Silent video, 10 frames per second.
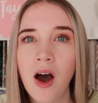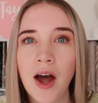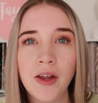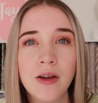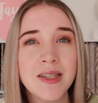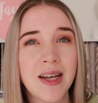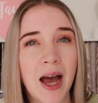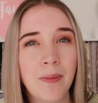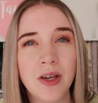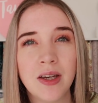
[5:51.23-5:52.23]
I know there is an
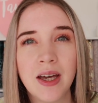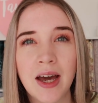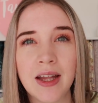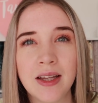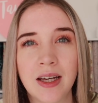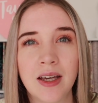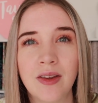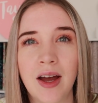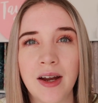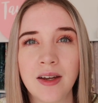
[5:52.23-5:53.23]
app you can get that
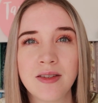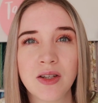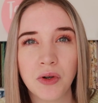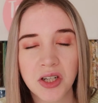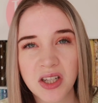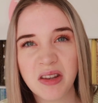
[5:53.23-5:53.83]
can like squish